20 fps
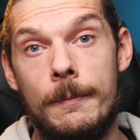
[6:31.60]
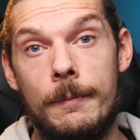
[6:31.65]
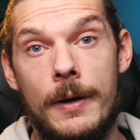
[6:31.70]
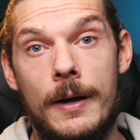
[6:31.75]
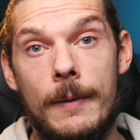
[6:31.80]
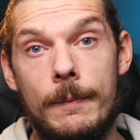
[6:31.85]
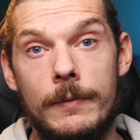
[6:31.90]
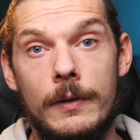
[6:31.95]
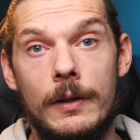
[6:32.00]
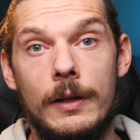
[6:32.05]

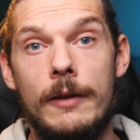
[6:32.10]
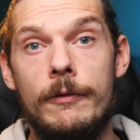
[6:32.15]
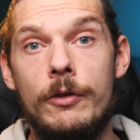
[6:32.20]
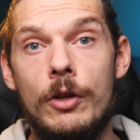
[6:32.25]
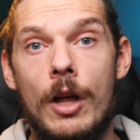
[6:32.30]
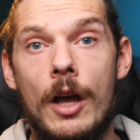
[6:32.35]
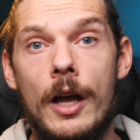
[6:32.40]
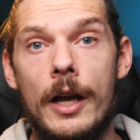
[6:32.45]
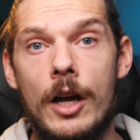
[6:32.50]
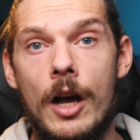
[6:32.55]
But if
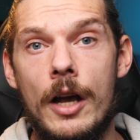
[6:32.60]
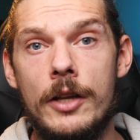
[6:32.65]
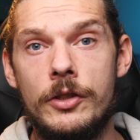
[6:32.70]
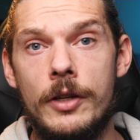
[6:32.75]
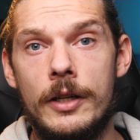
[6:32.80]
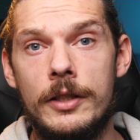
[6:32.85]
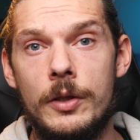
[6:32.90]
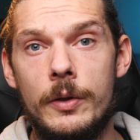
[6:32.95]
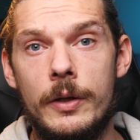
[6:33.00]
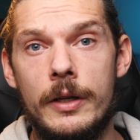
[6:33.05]
you guys
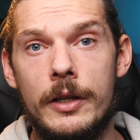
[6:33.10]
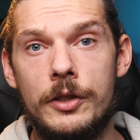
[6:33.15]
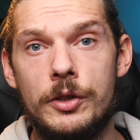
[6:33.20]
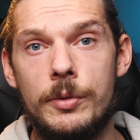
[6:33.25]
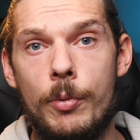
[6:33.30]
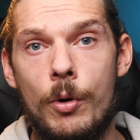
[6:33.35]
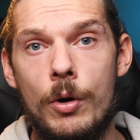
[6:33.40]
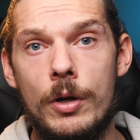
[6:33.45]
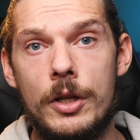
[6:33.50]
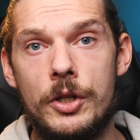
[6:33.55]
like to
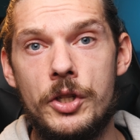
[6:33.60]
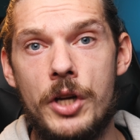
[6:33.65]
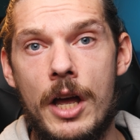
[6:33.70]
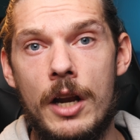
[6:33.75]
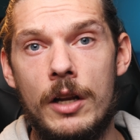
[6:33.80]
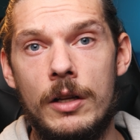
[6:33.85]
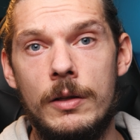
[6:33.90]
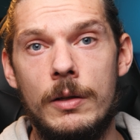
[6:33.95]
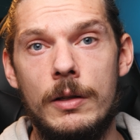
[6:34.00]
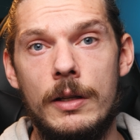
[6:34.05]
support the
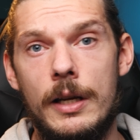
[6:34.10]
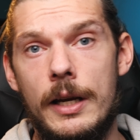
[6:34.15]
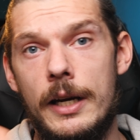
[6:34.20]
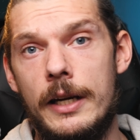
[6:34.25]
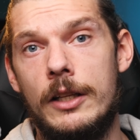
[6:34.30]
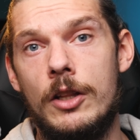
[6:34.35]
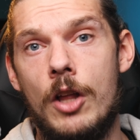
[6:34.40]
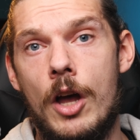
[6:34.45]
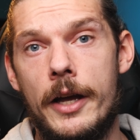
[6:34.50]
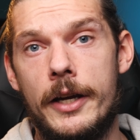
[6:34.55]
channel,
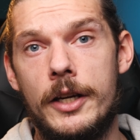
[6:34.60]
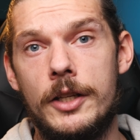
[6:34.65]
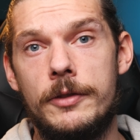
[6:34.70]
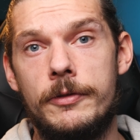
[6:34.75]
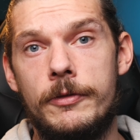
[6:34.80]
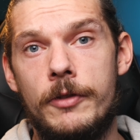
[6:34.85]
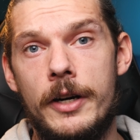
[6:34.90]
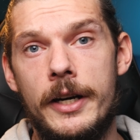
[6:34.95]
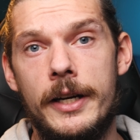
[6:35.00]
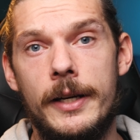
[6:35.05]
hitting like is
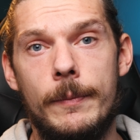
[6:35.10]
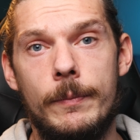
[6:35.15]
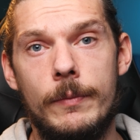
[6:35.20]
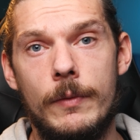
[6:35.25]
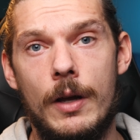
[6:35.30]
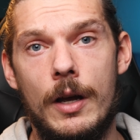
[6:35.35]
free.